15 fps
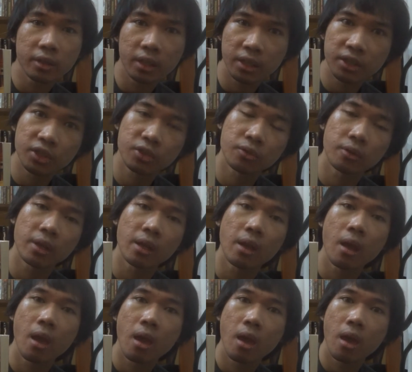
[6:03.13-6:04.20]
history,
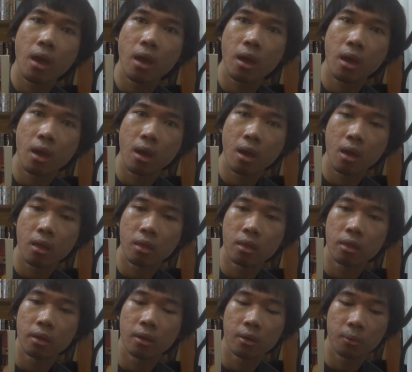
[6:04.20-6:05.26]

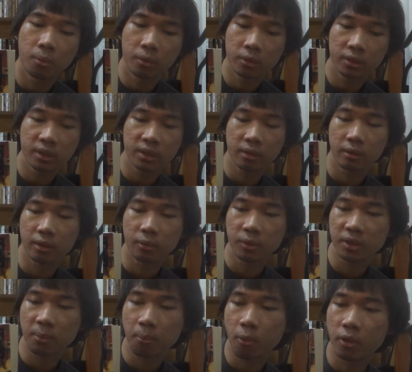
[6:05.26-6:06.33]
and there was
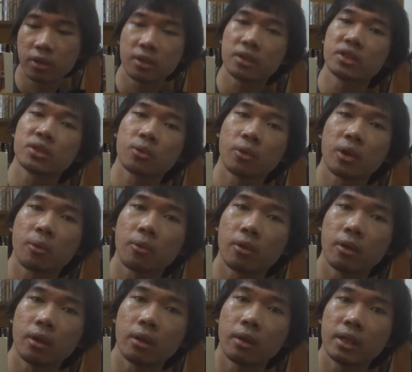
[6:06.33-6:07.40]
a point in the story
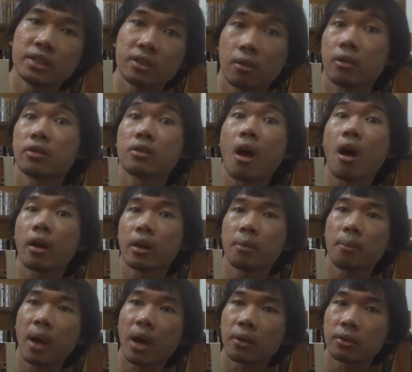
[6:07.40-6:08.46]
wherein they started talking
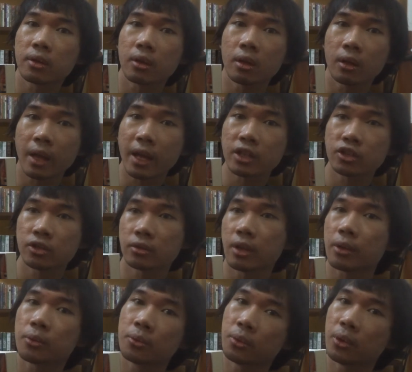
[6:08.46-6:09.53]
about the collection
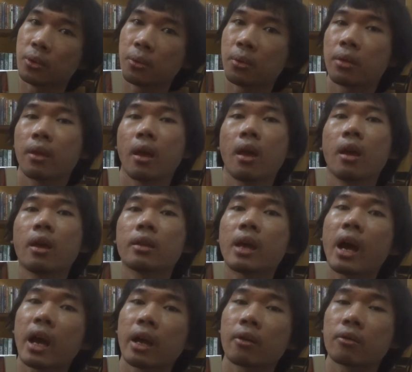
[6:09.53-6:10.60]
that Ruth and
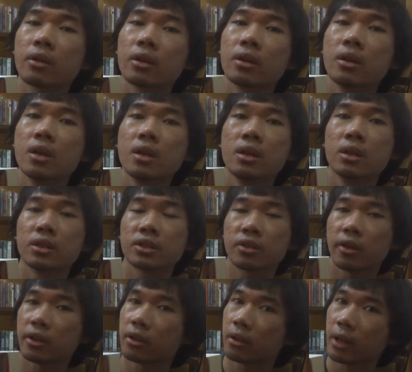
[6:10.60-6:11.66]
Ira
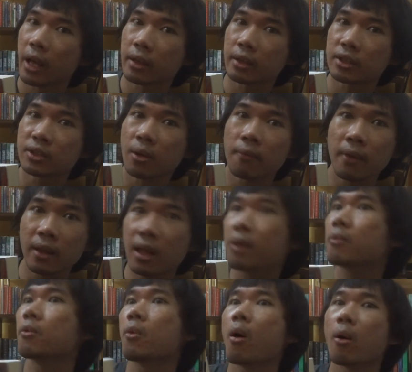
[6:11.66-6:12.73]
started collecting. So I felt
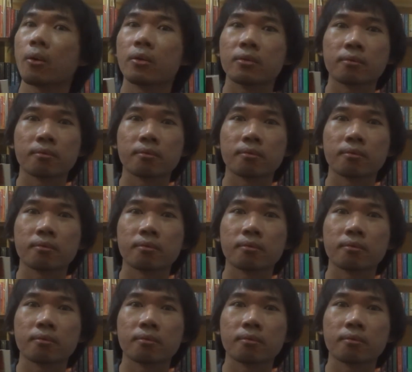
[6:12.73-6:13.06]
like, whoa.